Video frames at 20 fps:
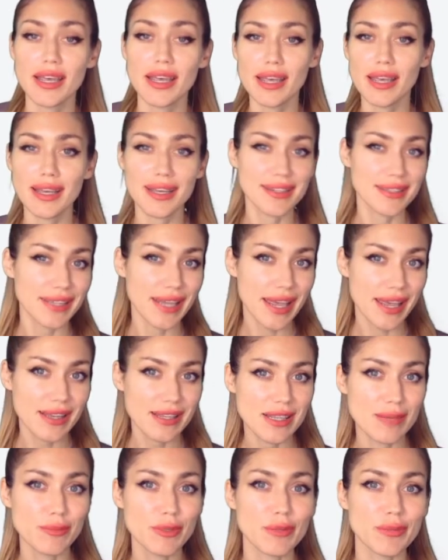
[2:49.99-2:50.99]
It can take
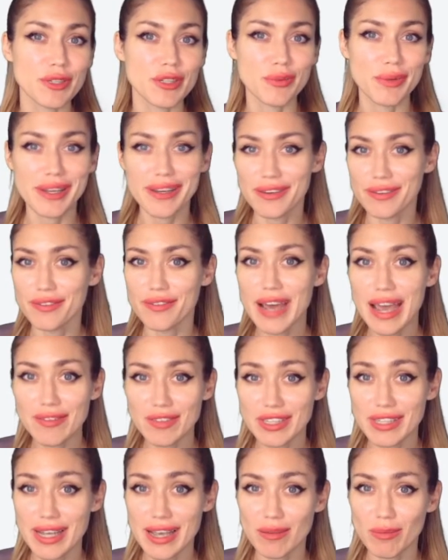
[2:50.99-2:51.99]
somewhere between 5
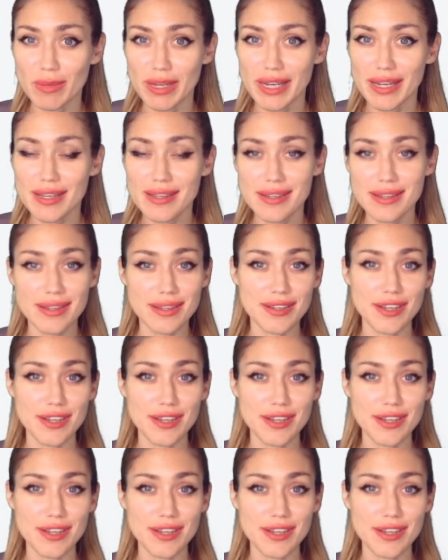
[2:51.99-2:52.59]
to 10 minutes,